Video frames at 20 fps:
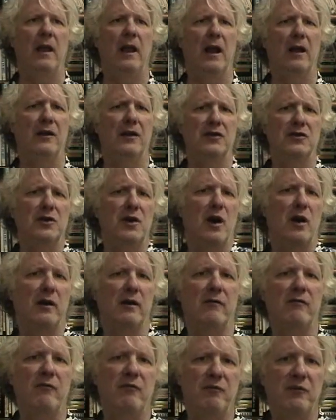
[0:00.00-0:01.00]
and this
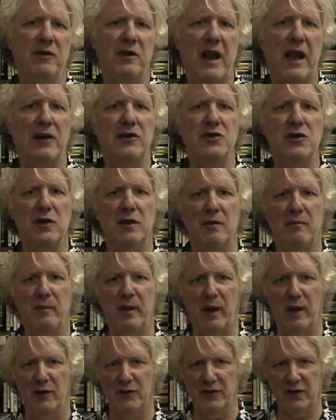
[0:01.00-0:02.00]
narrative tension that
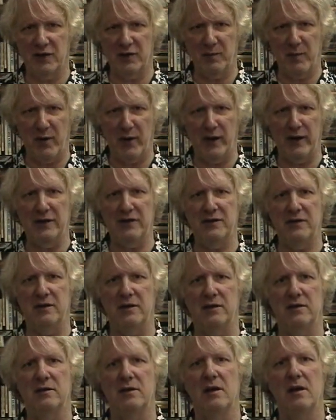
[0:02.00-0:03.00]
Bells
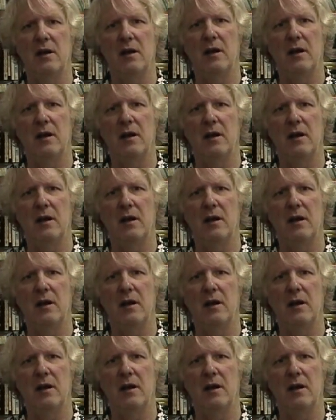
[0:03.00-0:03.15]
experiences